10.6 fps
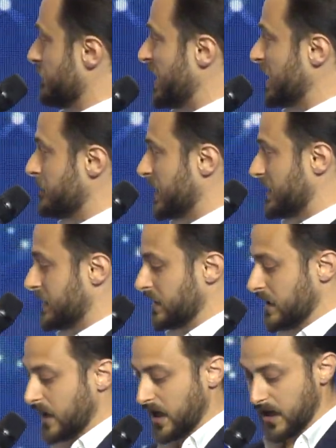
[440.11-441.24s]
many, many
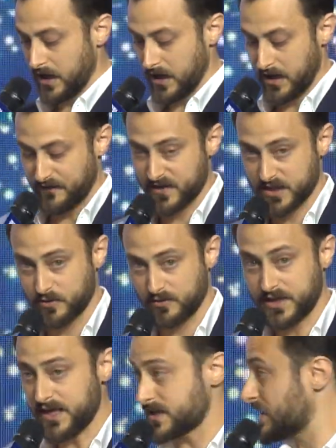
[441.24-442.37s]
physical
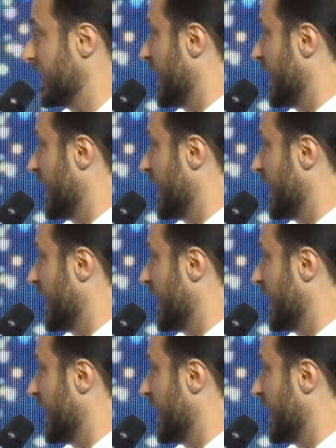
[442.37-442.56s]
gates.